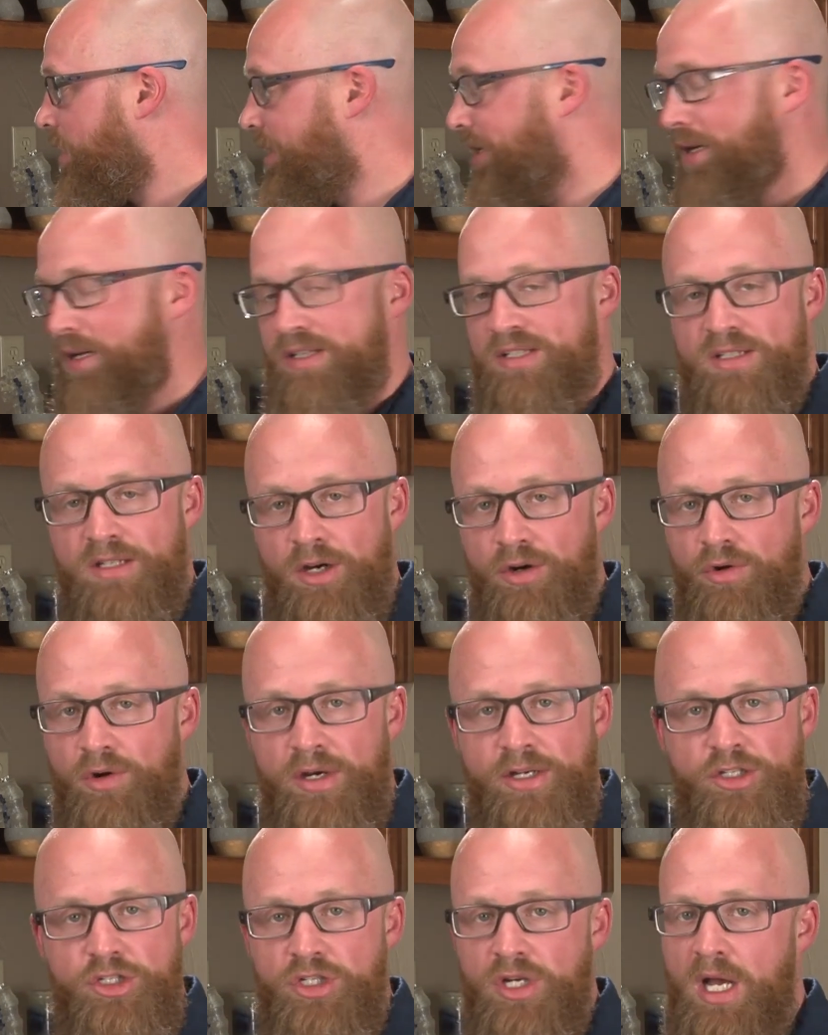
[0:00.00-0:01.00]
get a
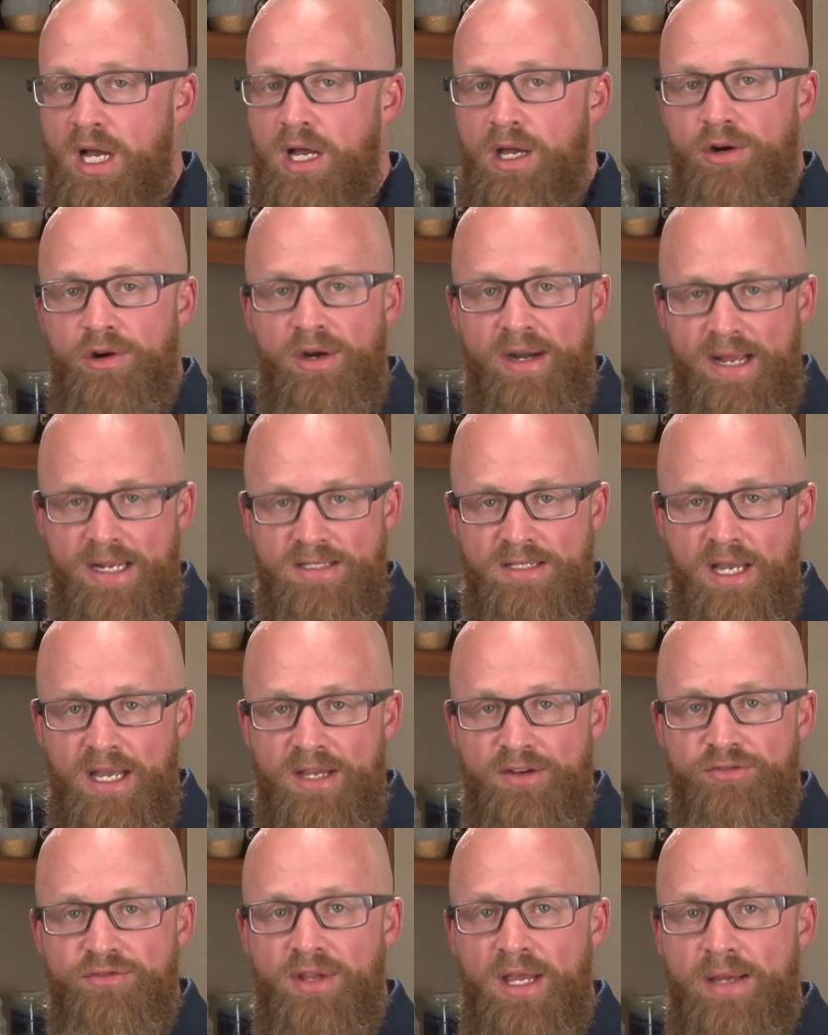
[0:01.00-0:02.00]
steroid shot or an
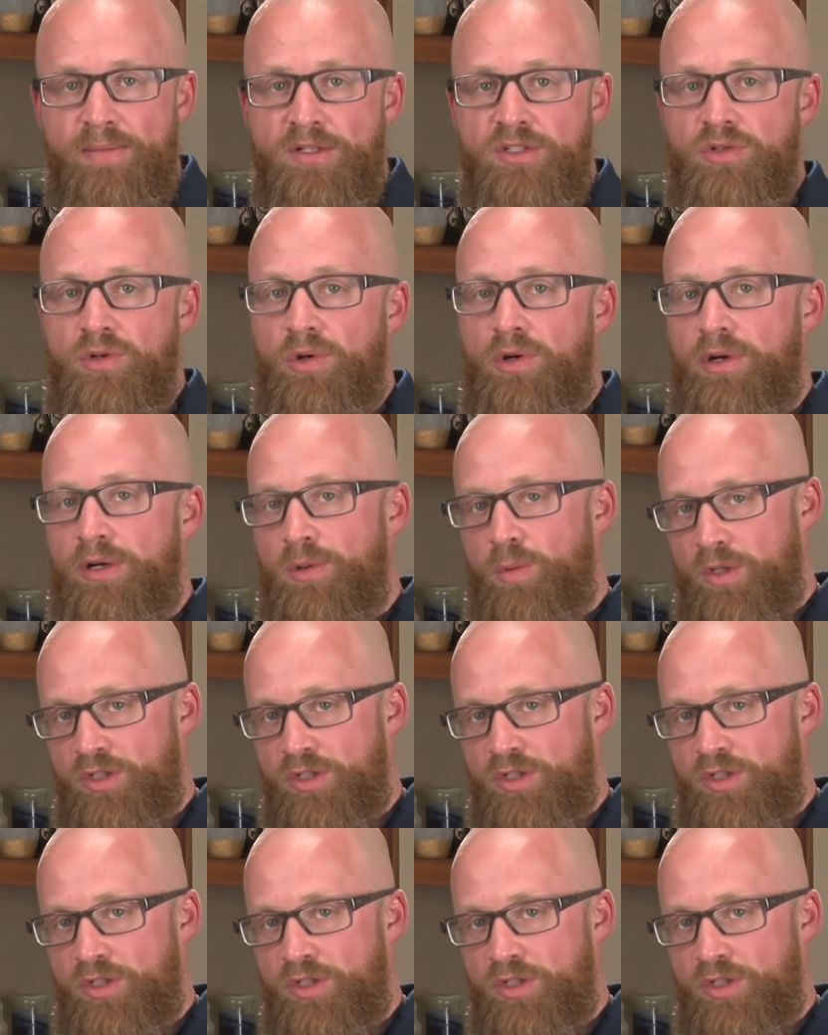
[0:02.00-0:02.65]
anti-inflammatory,